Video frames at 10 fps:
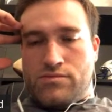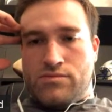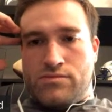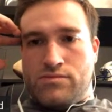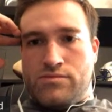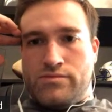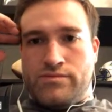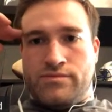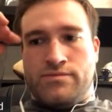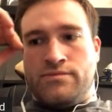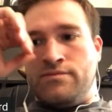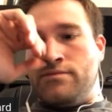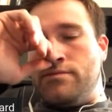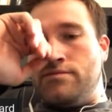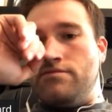
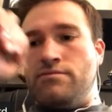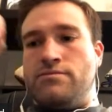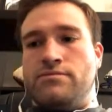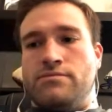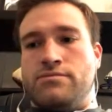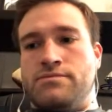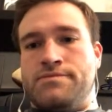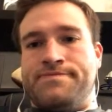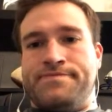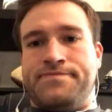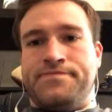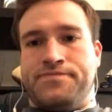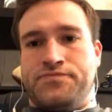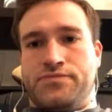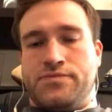
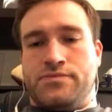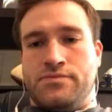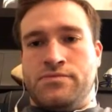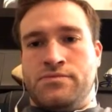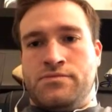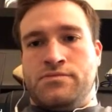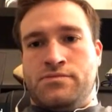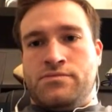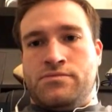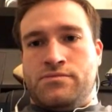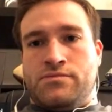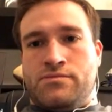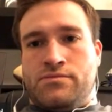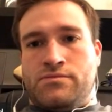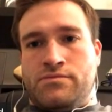
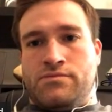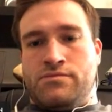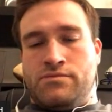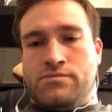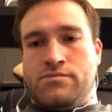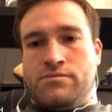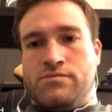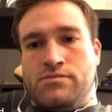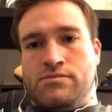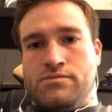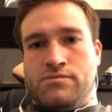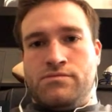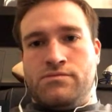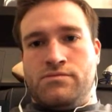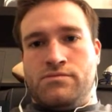
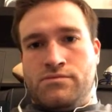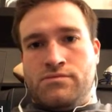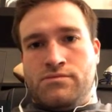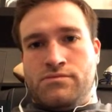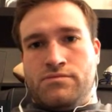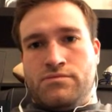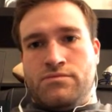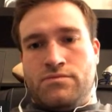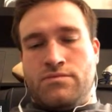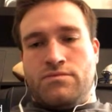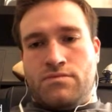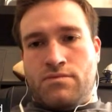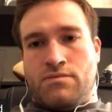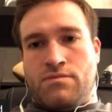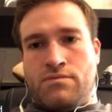
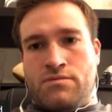(not speaking)